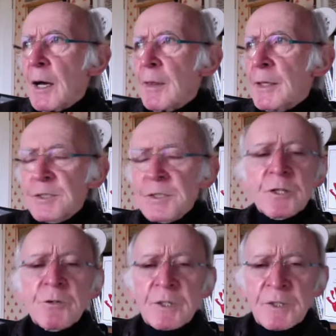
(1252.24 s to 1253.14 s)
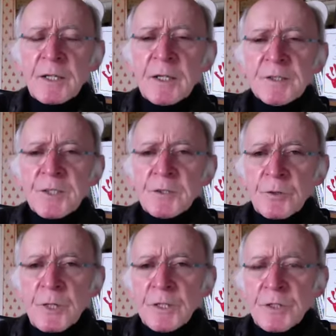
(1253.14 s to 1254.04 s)
this is a ridiculous
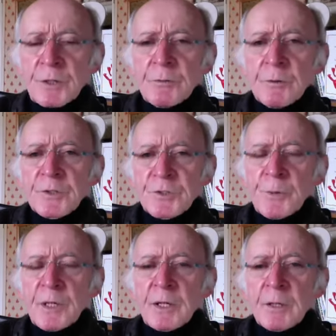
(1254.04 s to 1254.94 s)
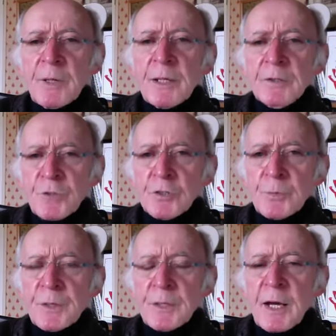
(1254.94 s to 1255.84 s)
situation where somebody could make a
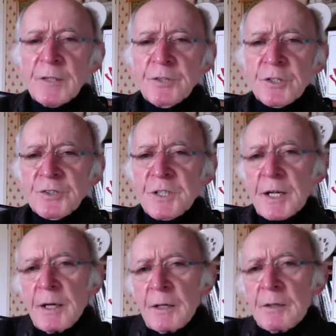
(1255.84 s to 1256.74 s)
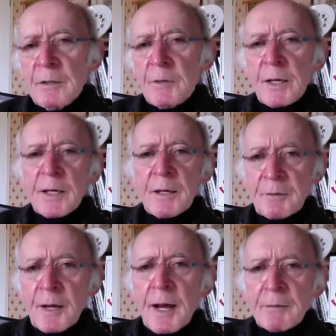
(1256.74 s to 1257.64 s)
judgment and just say, oh, well, I
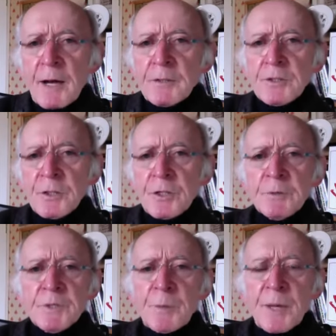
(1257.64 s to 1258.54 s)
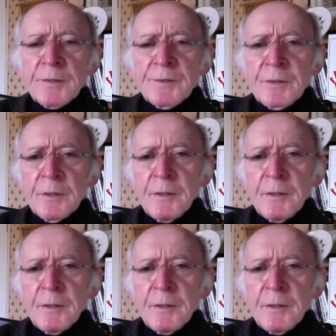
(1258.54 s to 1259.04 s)
just thought he was the best.